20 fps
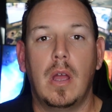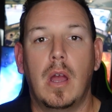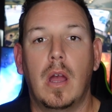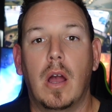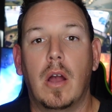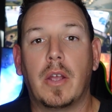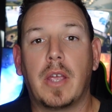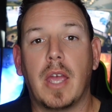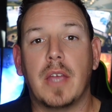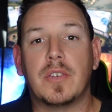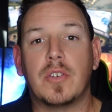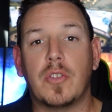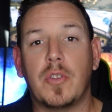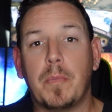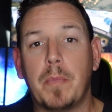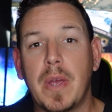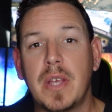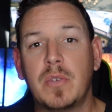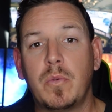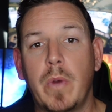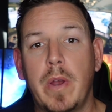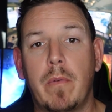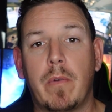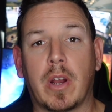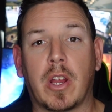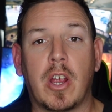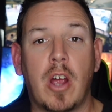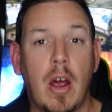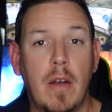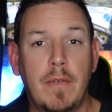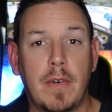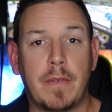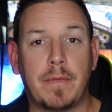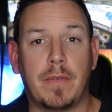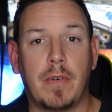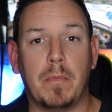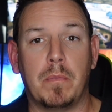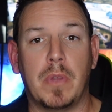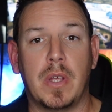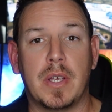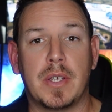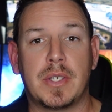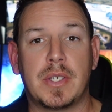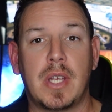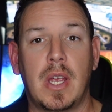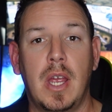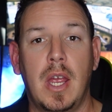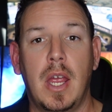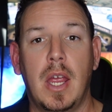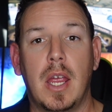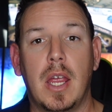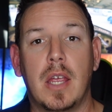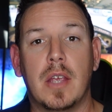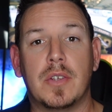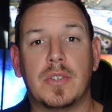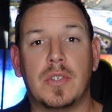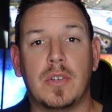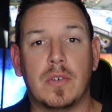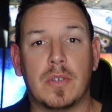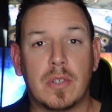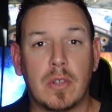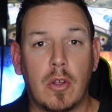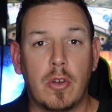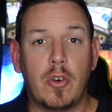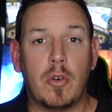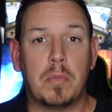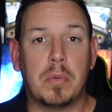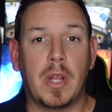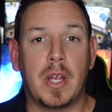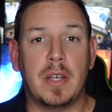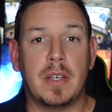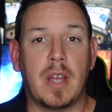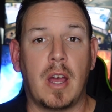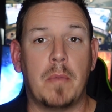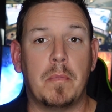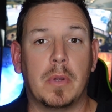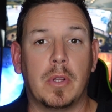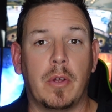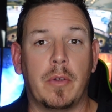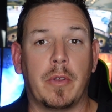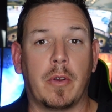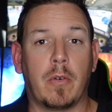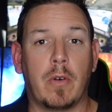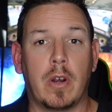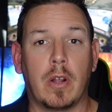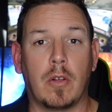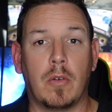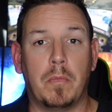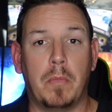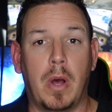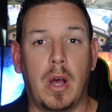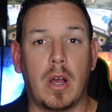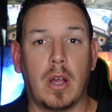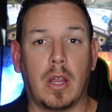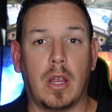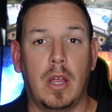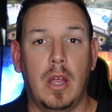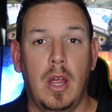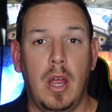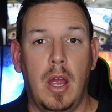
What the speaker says: Okay, so the best way to recover from this is to slow your plane down below the critical Mach.